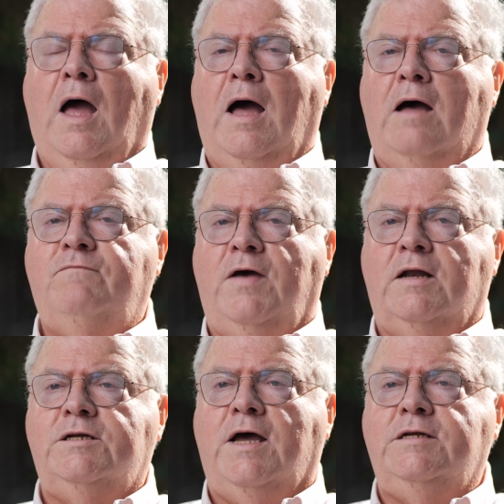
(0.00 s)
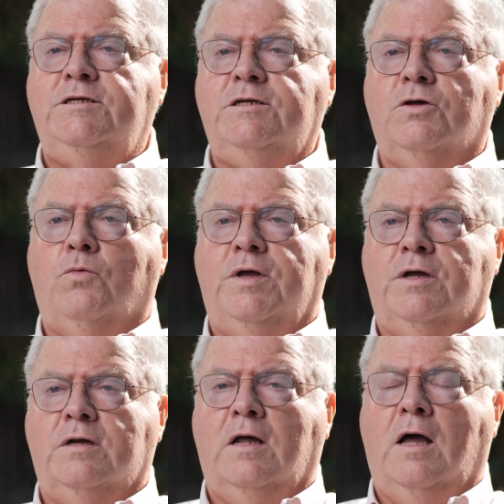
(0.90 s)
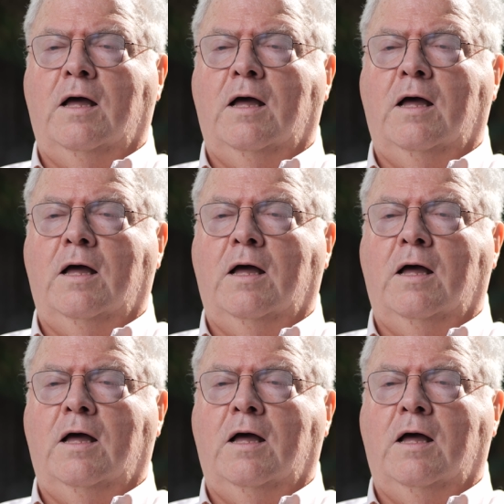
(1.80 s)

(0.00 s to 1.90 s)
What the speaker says: are validating that we can